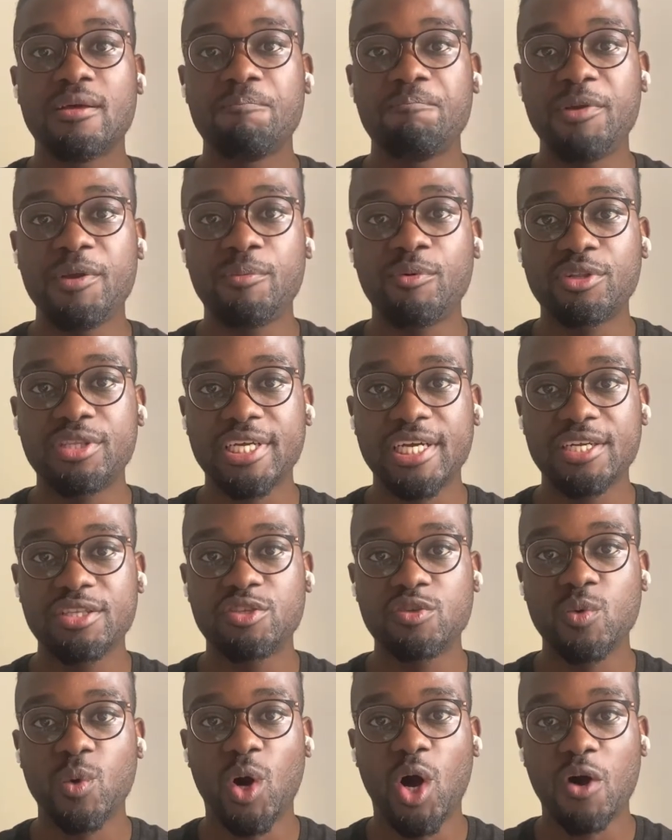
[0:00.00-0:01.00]
people tend
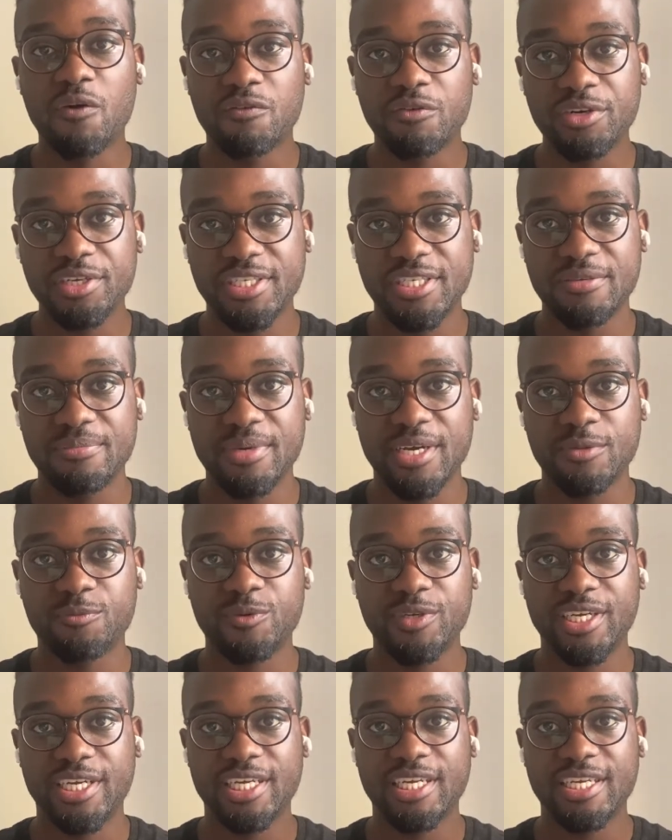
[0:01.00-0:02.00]
to overestimate
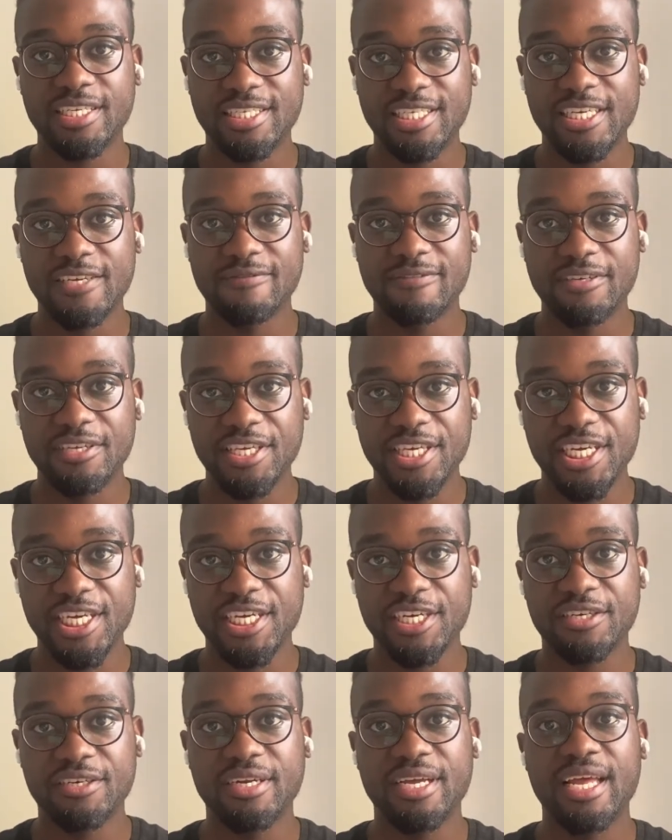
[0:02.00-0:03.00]
what they can achieve in a
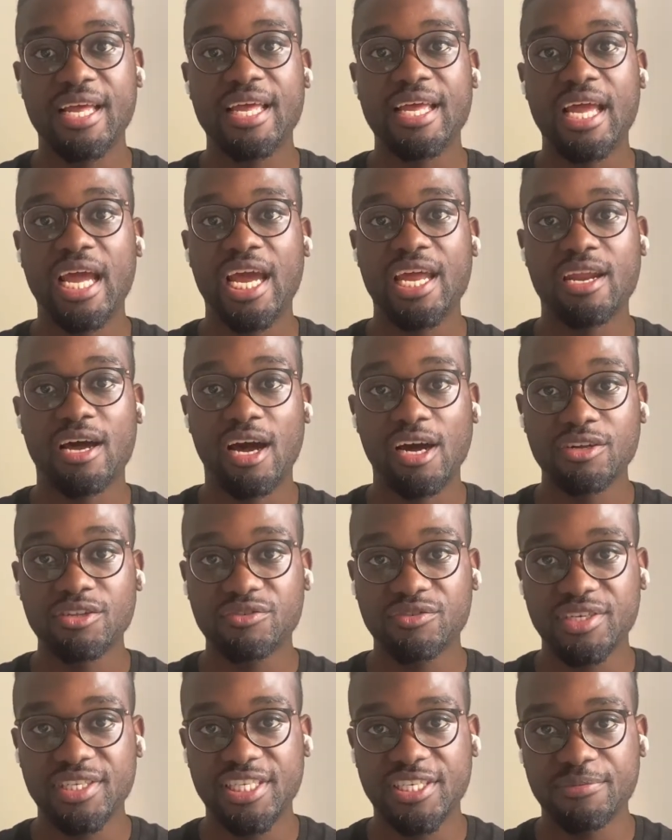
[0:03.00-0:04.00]
year and
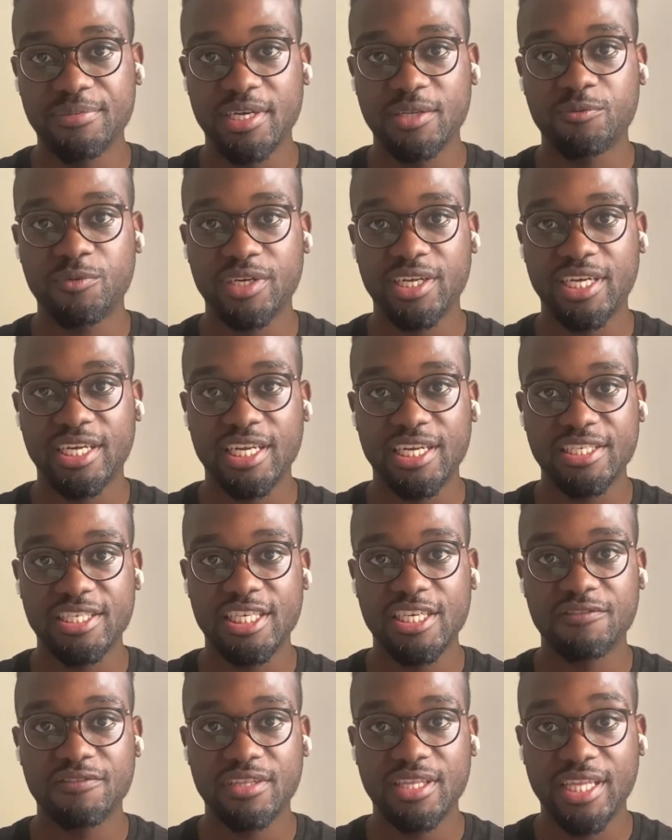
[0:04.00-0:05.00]
underestimate what they can
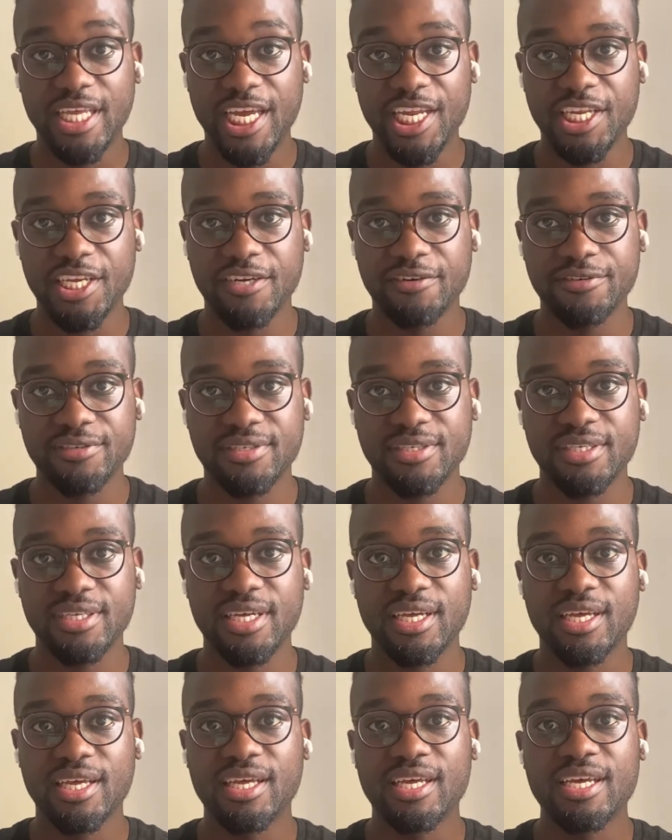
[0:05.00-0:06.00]
achieve in 10 years.
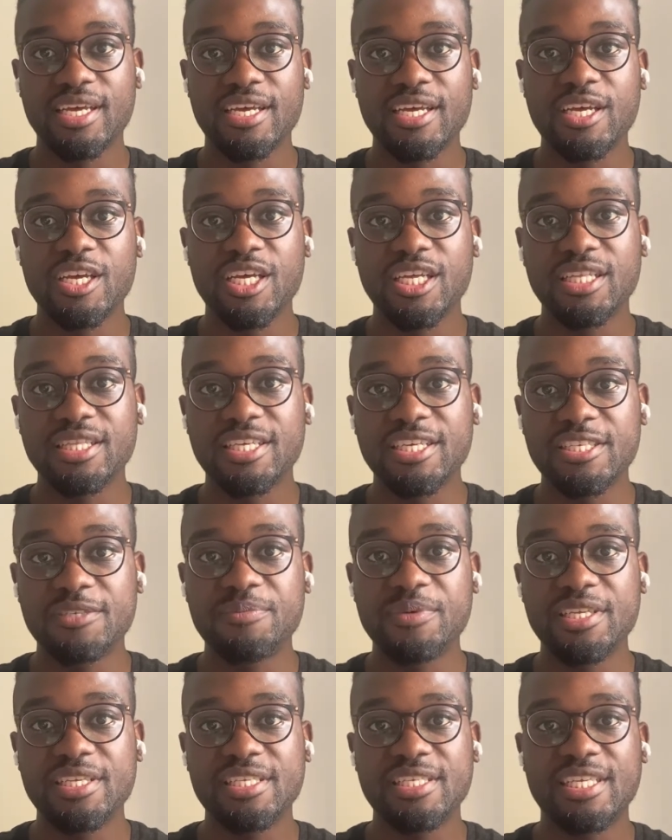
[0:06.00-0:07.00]
This
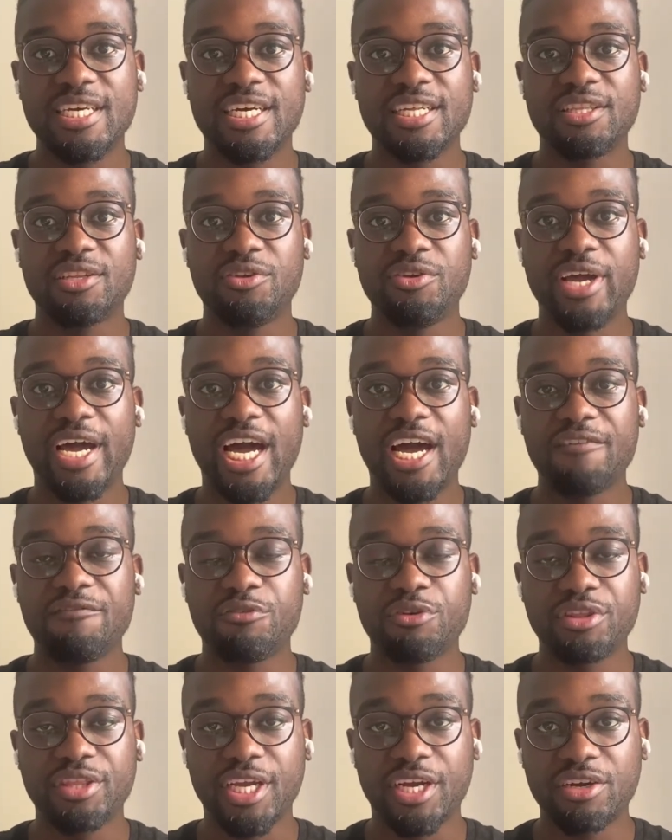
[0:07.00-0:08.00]
means that you have
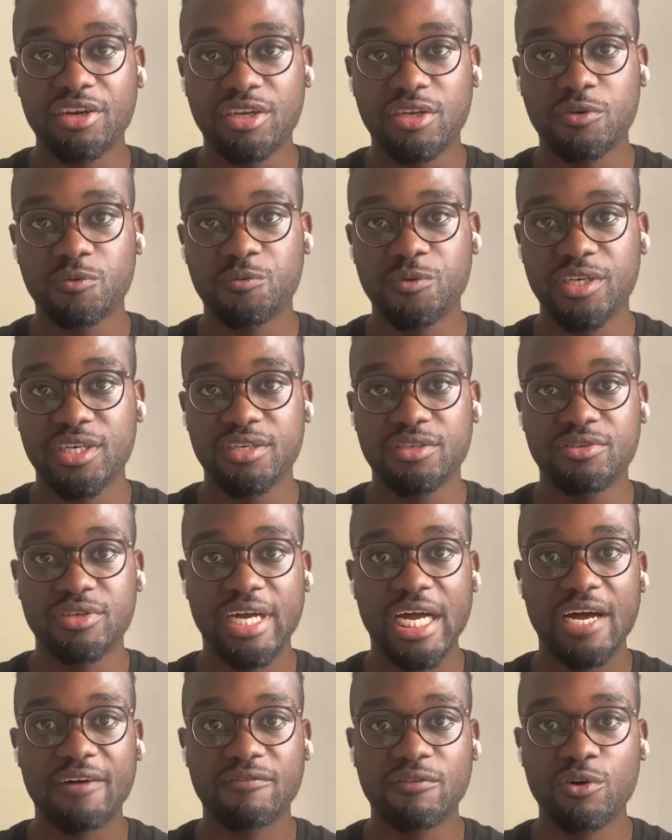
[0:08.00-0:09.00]
your entire career to
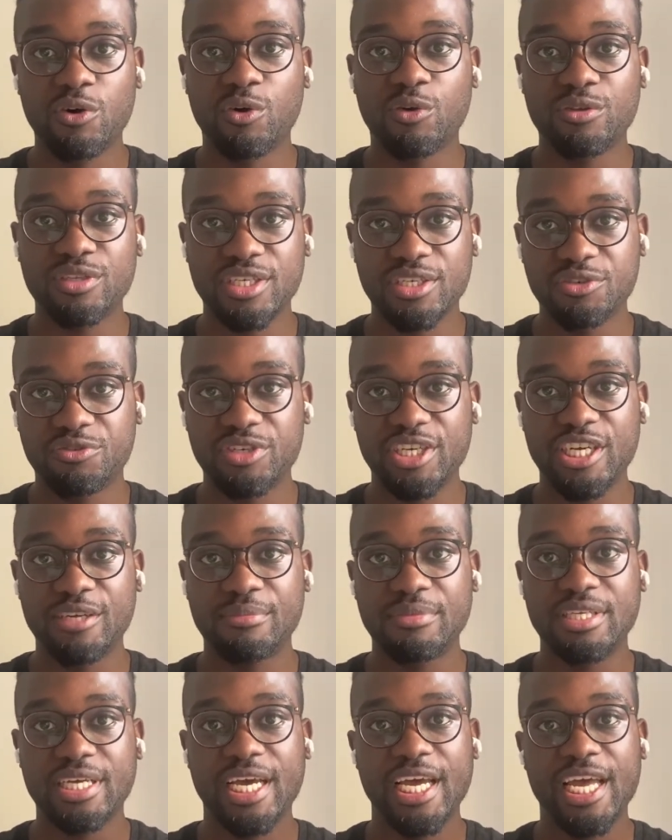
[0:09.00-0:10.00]
have goals and
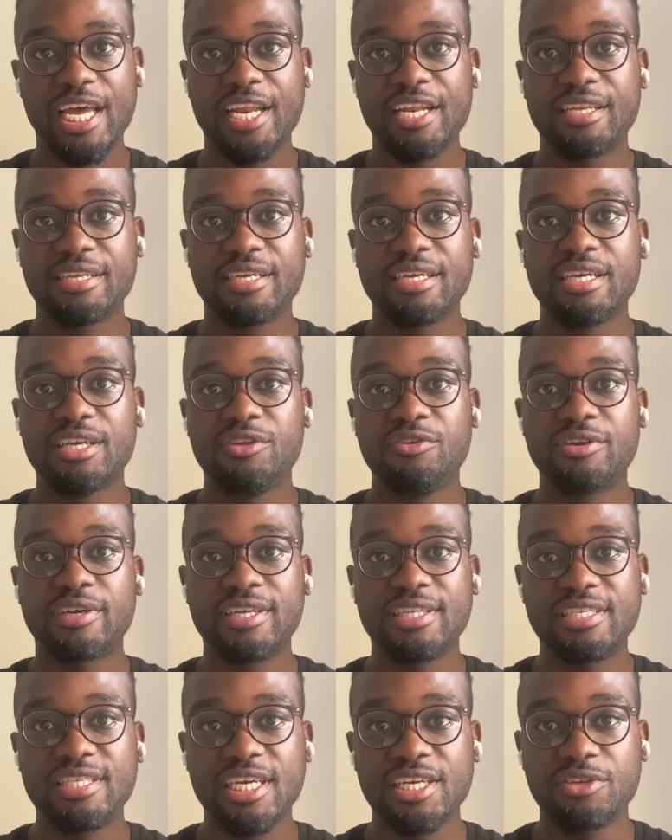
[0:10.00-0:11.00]
dreams, and you
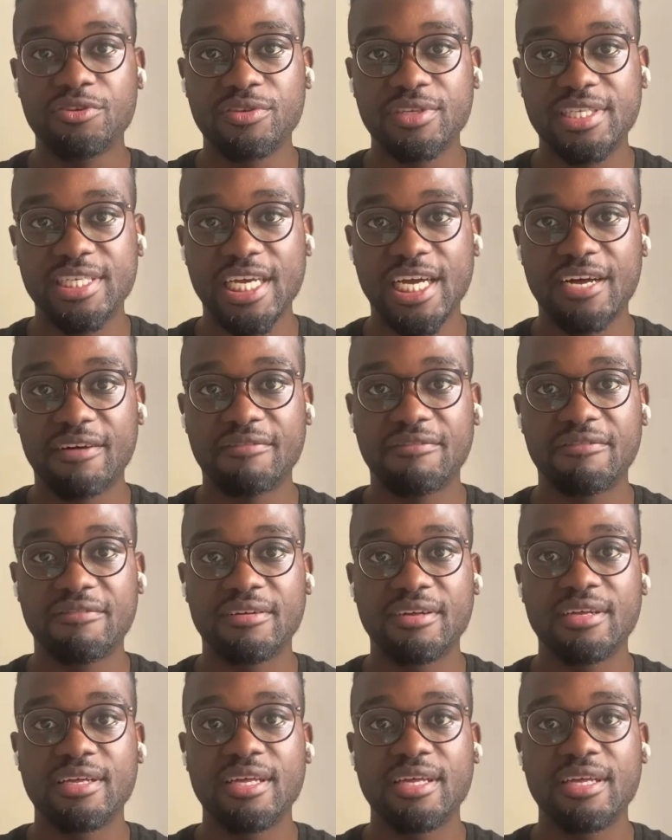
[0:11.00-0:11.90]
can set yourself